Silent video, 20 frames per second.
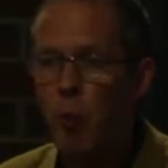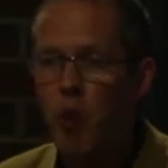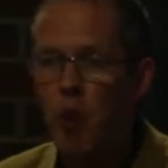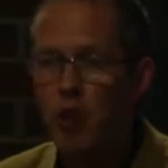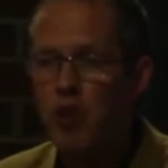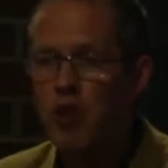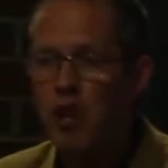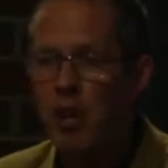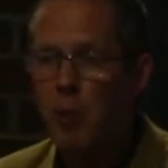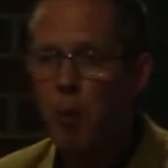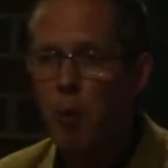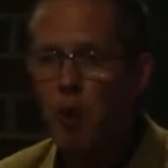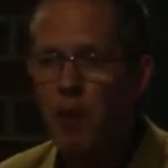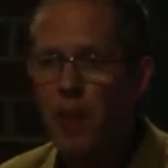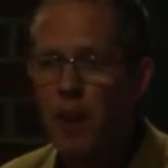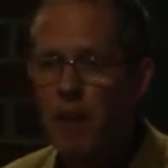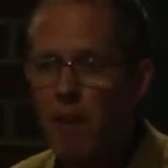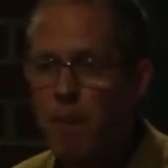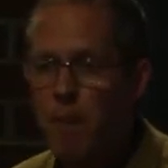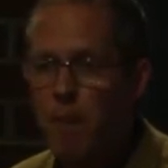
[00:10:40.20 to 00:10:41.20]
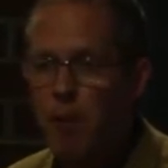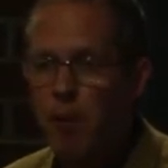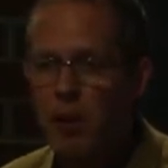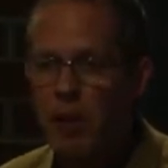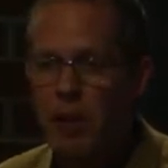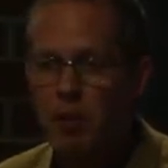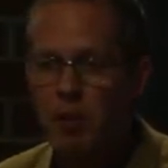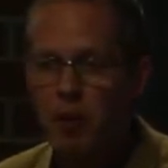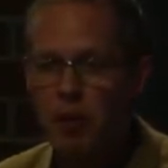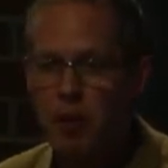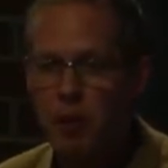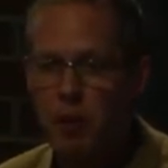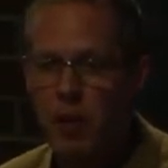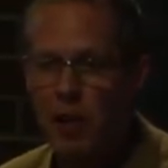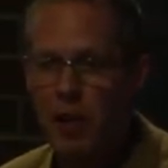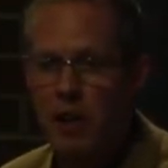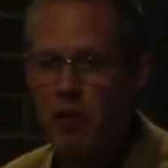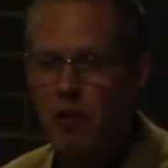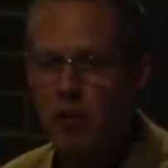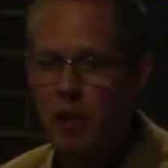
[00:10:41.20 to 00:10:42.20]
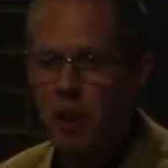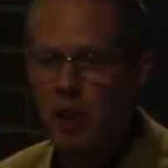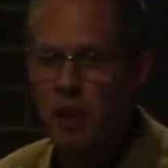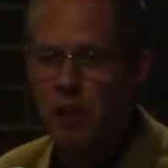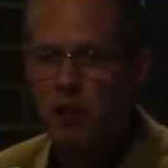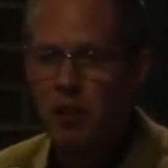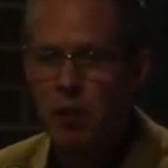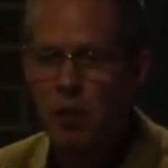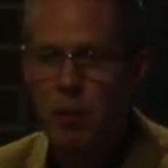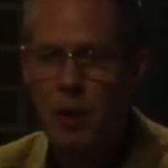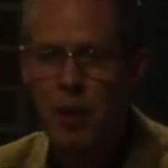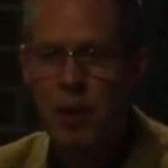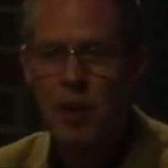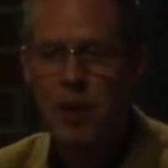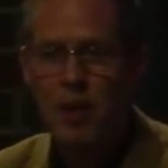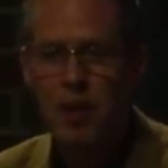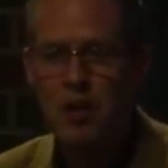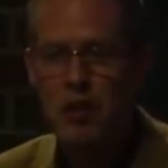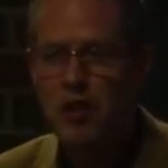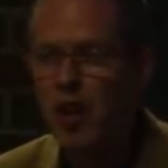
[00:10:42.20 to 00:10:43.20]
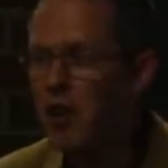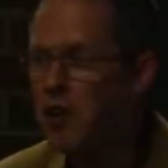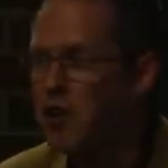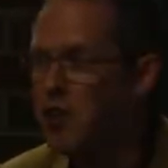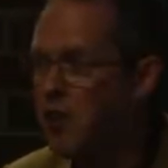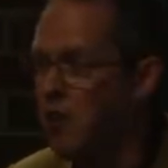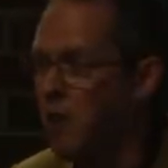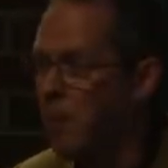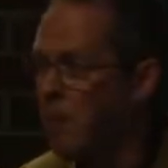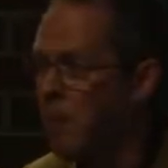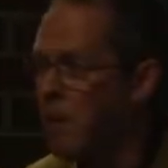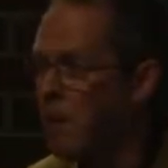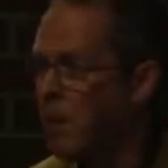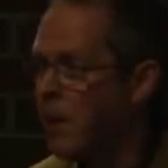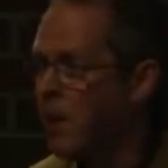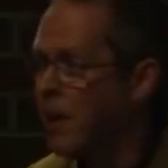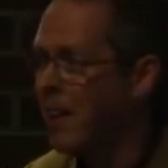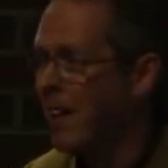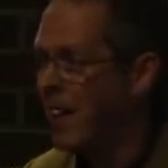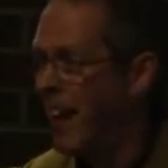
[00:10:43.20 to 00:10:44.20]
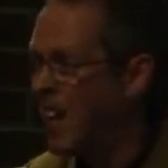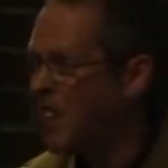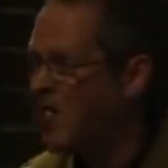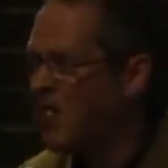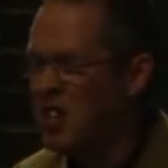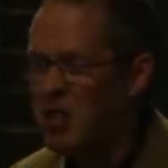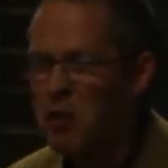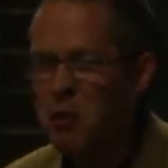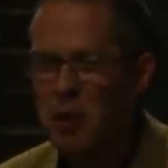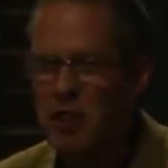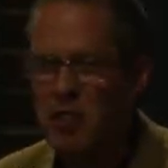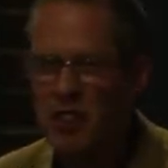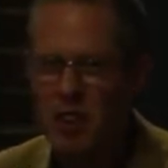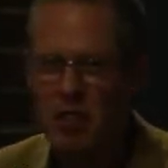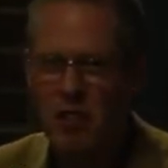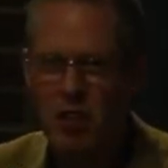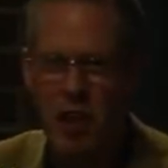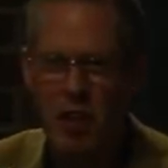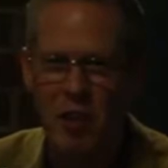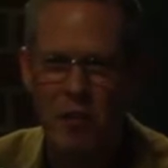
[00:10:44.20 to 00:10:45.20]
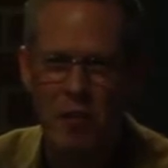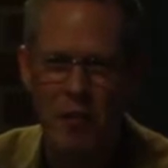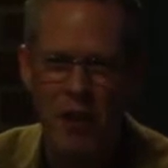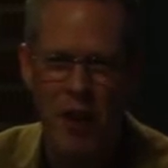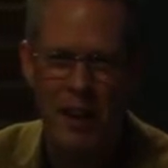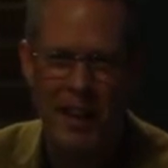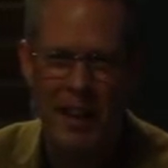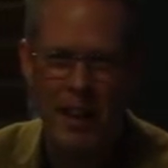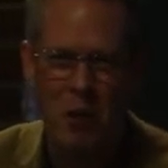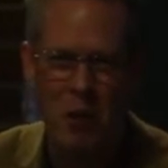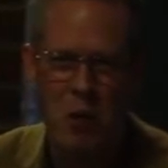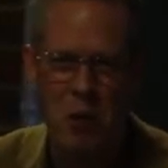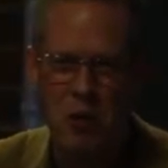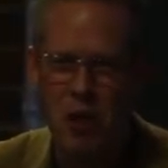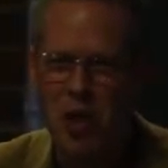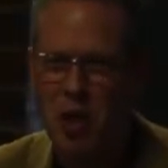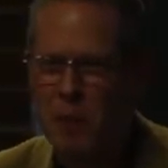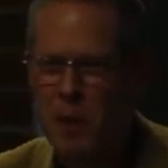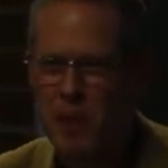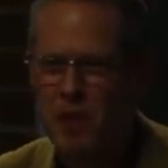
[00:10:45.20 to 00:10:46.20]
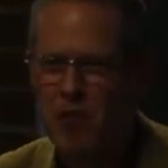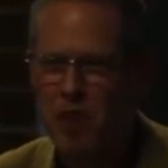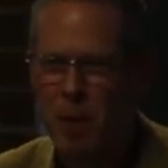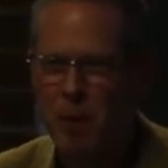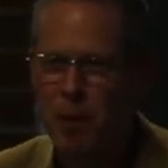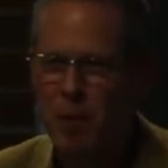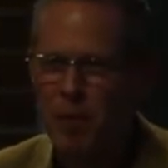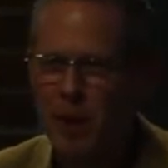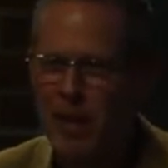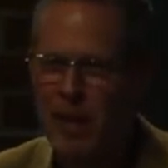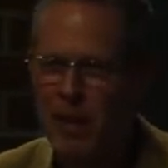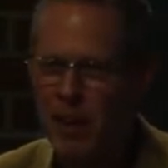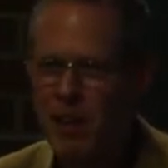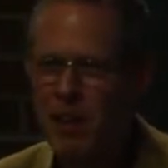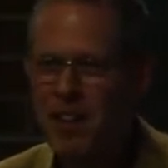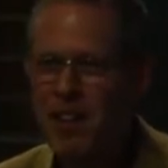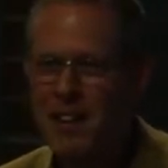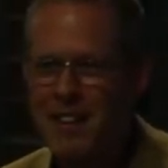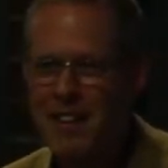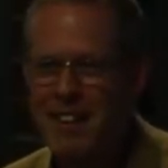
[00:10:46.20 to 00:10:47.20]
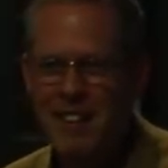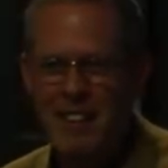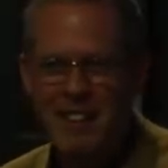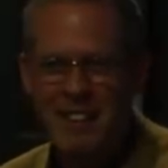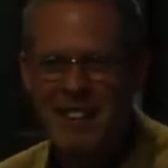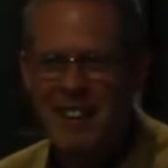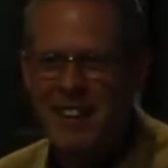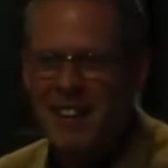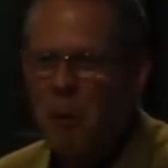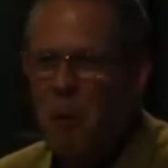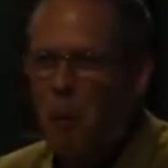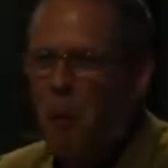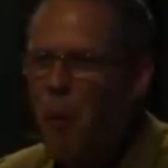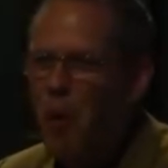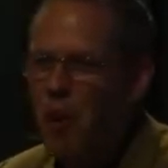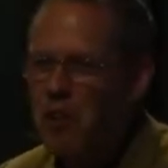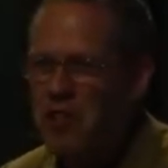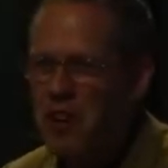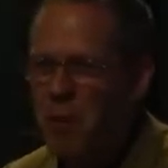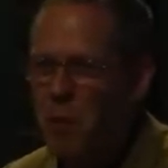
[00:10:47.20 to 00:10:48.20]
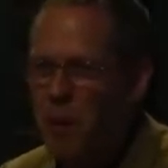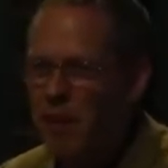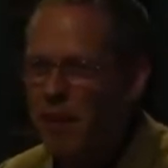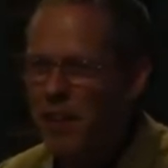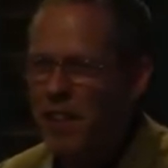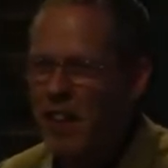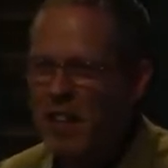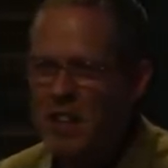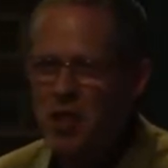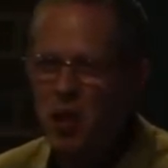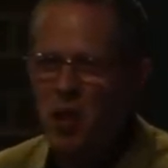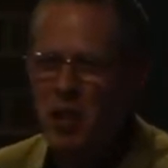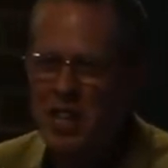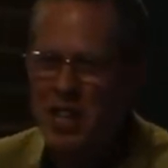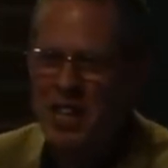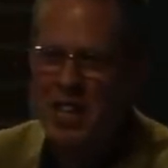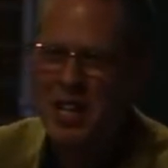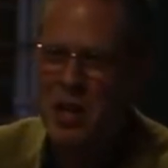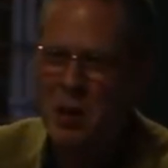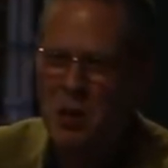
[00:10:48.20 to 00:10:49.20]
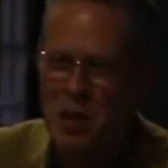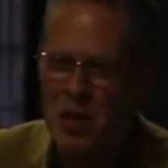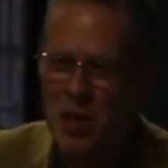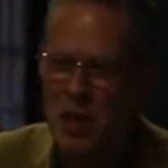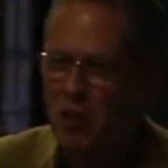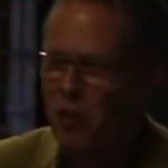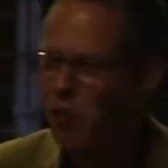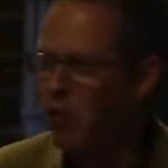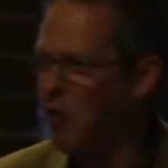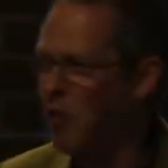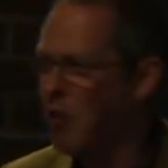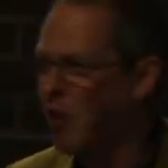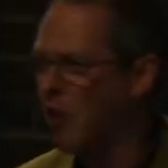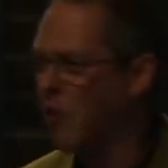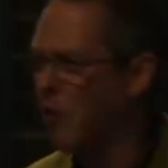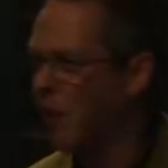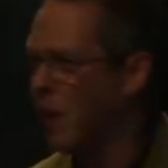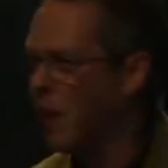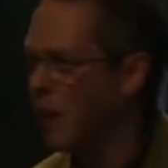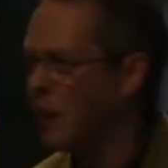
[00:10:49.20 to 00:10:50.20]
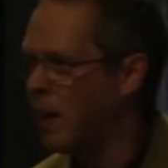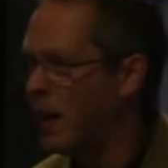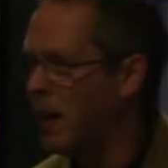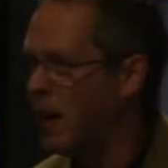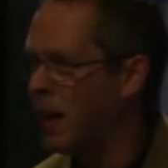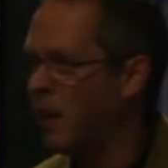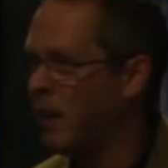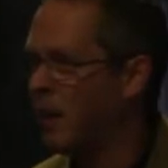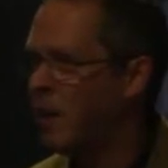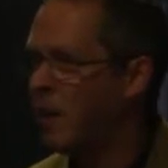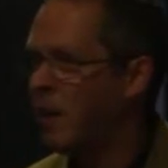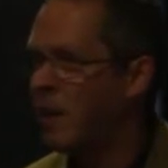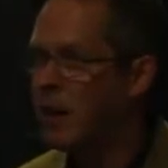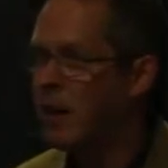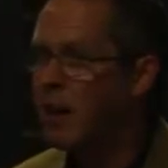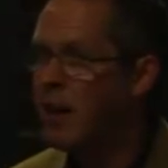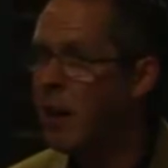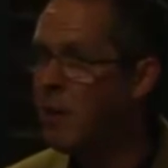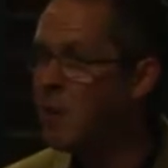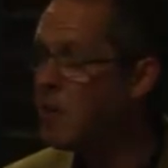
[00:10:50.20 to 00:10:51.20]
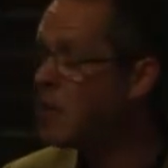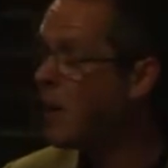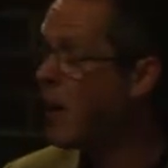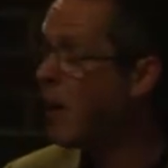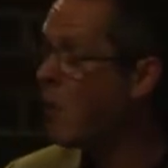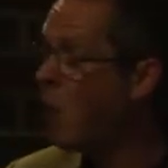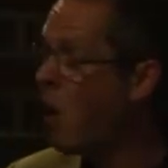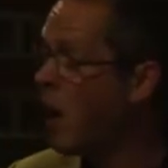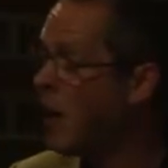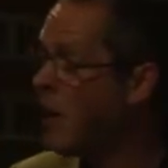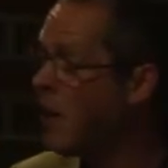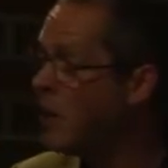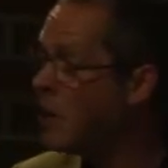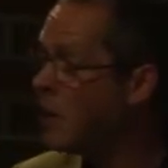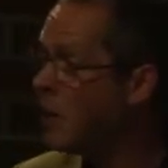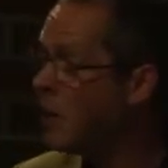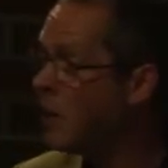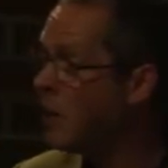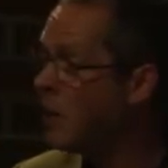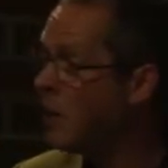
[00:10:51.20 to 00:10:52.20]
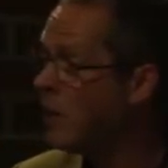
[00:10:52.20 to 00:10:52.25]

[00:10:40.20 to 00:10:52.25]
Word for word: watching what their employees are doing and trying to judge them. Actually, doing things like finding out who's going to be a troublemaker, they watching whether they're joining unions and things like that. Now, is that right?